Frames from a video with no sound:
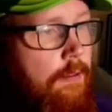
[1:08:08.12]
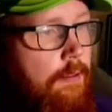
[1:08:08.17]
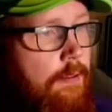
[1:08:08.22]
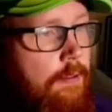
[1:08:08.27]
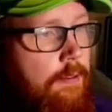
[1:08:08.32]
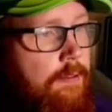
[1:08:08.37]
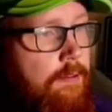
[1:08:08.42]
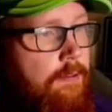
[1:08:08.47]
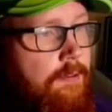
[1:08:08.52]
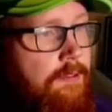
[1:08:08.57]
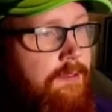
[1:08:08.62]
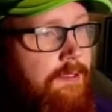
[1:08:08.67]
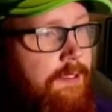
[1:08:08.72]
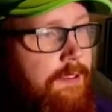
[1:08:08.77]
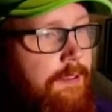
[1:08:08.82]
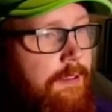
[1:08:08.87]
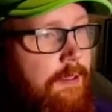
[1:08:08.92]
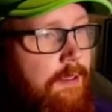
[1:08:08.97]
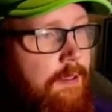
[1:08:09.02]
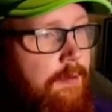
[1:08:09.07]
Interesting,
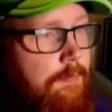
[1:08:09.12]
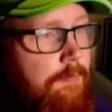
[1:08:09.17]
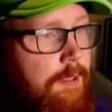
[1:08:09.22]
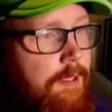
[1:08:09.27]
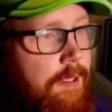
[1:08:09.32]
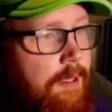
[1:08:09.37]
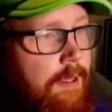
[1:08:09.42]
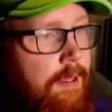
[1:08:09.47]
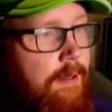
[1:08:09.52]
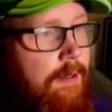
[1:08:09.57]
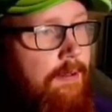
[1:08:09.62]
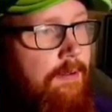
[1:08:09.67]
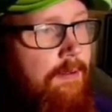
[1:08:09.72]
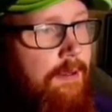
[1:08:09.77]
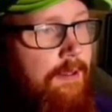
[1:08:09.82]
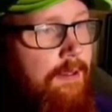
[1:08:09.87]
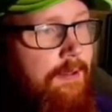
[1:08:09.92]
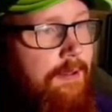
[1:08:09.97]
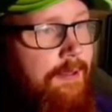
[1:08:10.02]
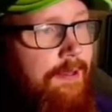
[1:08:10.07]
like, mechanic to add
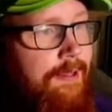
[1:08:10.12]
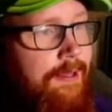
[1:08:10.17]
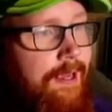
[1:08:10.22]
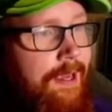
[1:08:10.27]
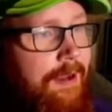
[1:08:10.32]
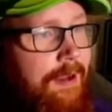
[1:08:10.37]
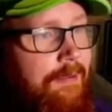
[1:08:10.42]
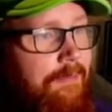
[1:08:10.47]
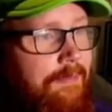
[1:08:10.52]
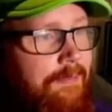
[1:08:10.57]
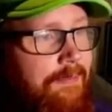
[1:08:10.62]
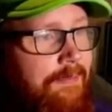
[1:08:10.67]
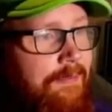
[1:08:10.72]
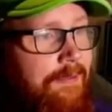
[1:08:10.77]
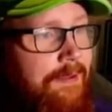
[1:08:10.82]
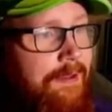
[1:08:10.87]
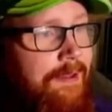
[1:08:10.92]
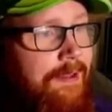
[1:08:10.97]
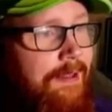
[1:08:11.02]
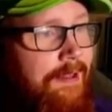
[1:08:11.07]
to the game.
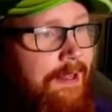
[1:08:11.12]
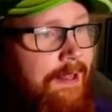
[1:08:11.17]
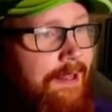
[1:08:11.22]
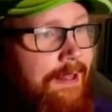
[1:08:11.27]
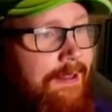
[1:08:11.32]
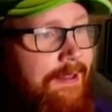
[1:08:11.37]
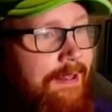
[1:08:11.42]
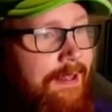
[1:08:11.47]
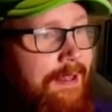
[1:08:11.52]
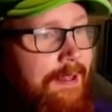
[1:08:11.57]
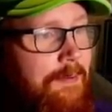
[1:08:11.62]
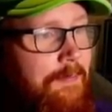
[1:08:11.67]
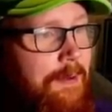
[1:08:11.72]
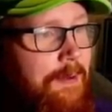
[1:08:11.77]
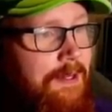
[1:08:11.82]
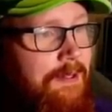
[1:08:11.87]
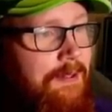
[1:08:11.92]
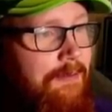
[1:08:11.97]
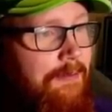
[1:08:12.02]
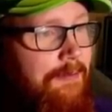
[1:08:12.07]
I like the
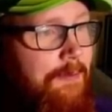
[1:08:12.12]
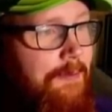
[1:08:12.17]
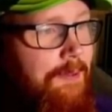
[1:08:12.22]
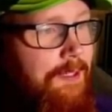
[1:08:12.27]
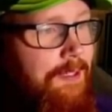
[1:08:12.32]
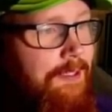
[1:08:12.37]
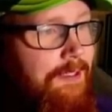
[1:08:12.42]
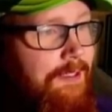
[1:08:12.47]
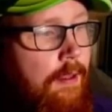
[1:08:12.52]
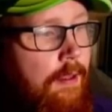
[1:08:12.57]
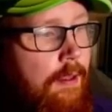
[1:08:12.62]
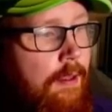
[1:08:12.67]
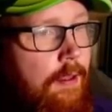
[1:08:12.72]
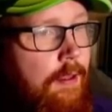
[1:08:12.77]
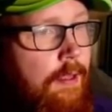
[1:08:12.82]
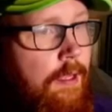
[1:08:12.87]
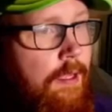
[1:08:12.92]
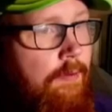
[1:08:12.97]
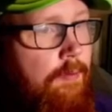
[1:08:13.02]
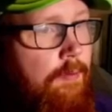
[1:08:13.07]
animation of Luigi.
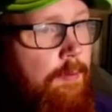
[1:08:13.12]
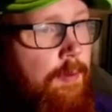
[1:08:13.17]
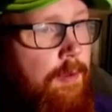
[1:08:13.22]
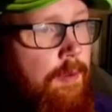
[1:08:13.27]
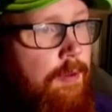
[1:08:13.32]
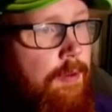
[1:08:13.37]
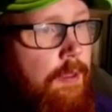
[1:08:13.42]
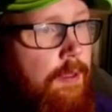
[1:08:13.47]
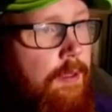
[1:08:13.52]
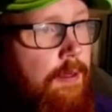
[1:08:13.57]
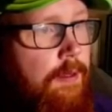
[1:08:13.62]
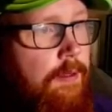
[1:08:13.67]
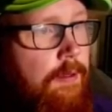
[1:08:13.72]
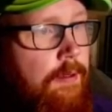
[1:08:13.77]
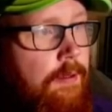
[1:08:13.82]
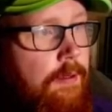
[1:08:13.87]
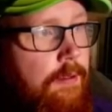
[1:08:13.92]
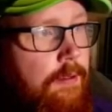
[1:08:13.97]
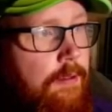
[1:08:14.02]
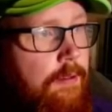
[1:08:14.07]
Hey, we both got it
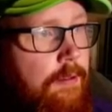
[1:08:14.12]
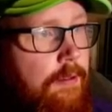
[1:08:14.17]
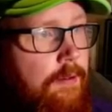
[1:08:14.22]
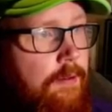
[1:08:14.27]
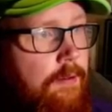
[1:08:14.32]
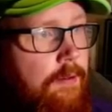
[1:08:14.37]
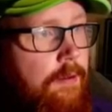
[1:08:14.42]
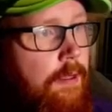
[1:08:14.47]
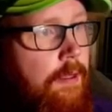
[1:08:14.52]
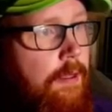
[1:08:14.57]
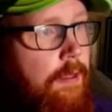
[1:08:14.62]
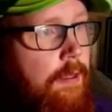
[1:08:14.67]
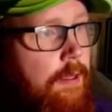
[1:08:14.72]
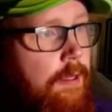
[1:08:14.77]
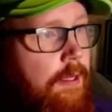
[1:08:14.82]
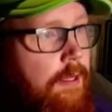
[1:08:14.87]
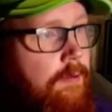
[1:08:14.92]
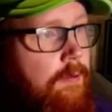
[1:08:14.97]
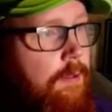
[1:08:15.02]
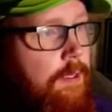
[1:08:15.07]
go. I
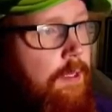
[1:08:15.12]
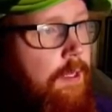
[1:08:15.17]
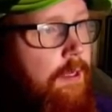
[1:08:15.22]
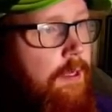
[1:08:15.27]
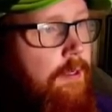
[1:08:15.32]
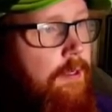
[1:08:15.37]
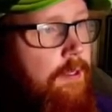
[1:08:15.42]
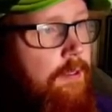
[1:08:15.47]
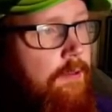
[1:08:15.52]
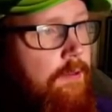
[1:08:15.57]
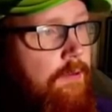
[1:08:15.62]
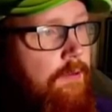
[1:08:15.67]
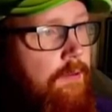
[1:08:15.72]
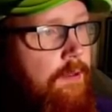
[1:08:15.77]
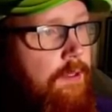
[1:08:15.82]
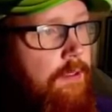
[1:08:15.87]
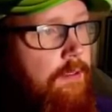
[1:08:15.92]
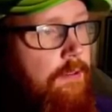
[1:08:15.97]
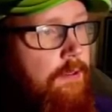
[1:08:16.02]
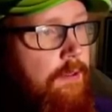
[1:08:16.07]
guess we kind of get to see
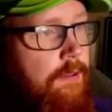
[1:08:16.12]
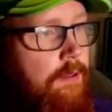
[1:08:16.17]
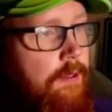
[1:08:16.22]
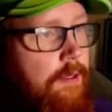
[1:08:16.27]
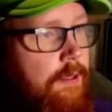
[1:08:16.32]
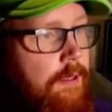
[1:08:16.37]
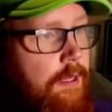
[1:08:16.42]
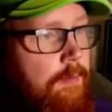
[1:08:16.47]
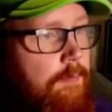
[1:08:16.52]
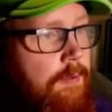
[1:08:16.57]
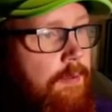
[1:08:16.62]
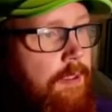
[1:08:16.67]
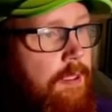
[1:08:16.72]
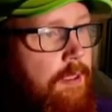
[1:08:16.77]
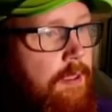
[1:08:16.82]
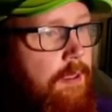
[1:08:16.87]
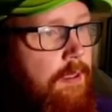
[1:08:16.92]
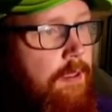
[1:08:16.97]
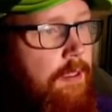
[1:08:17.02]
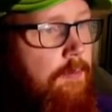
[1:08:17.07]
each other. Like, I'm keep,
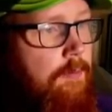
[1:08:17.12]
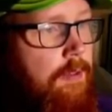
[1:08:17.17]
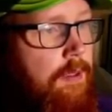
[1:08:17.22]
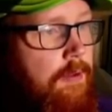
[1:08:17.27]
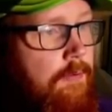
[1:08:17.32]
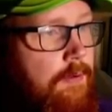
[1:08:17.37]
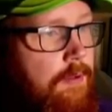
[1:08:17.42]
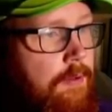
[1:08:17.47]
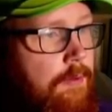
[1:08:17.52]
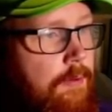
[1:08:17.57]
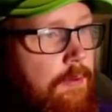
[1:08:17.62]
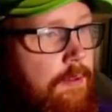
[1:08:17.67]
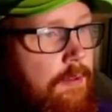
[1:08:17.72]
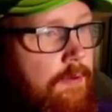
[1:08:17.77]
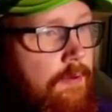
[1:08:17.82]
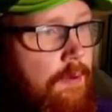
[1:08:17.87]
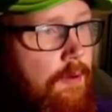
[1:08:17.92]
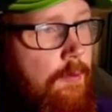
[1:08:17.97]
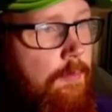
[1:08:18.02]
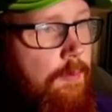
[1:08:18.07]
I keep giving you the
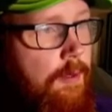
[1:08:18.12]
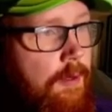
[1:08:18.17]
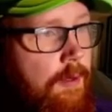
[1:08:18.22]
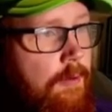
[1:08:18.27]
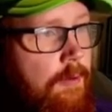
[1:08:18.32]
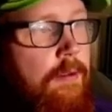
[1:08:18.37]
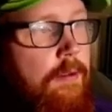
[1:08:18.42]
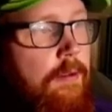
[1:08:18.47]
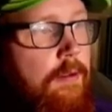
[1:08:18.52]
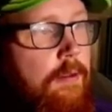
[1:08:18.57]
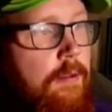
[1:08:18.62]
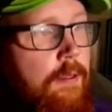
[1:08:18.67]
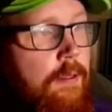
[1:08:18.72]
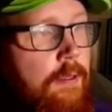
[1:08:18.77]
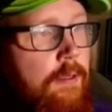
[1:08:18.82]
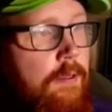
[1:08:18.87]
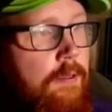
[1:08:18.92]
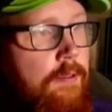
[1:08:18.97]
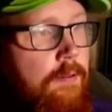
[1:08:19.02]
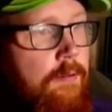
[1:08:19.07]
star power. Like,
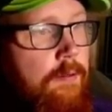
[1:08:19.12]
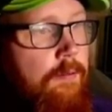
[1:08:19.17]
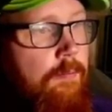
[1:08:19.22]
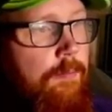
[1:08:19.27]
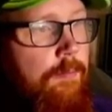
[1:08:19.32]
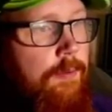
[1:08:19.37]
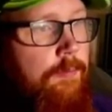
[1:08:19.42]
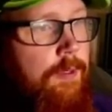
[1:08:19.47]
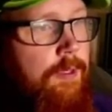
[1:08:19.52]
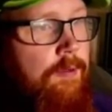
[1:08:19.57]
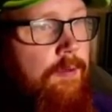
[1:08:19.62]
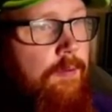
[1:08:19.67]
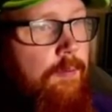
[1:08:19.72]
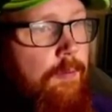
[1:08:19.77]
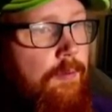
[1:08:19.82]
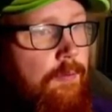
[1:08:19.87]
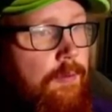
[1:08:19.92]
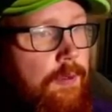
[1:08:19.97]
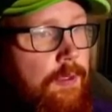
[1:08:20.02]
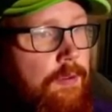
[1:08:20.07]
it makes you more
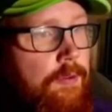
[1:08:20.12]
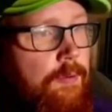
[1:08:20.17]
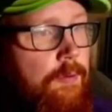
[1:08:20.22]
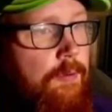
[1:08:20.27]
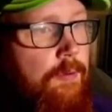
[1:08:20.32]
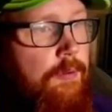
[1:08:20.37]
visual.